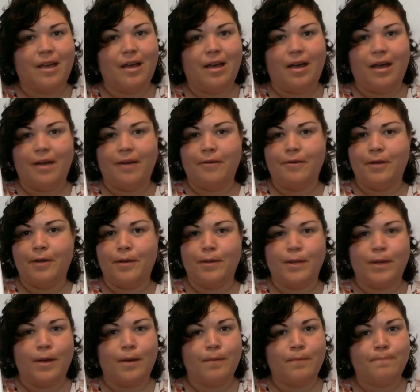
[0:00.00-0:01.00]
I don't know,
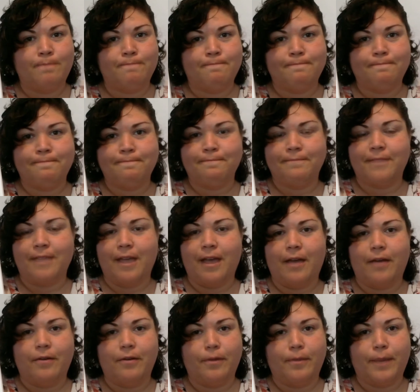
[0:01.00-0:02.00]
though. I
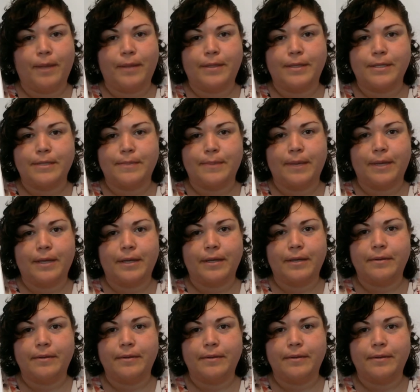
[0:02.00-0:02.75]
don't know about this book.